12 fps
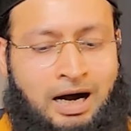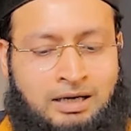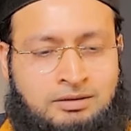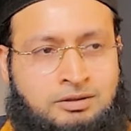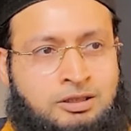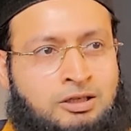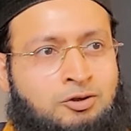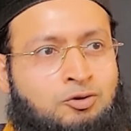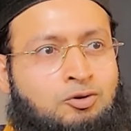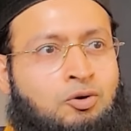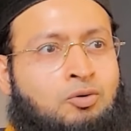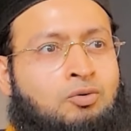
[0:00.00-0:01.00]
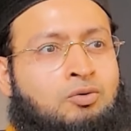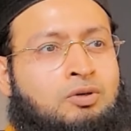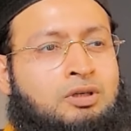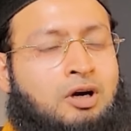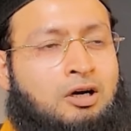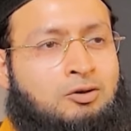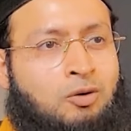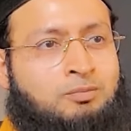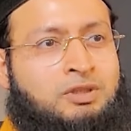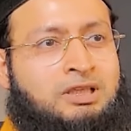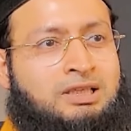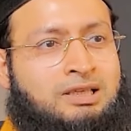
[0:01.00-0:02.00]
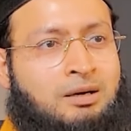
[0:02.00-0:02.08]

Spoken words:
until you don't adopt the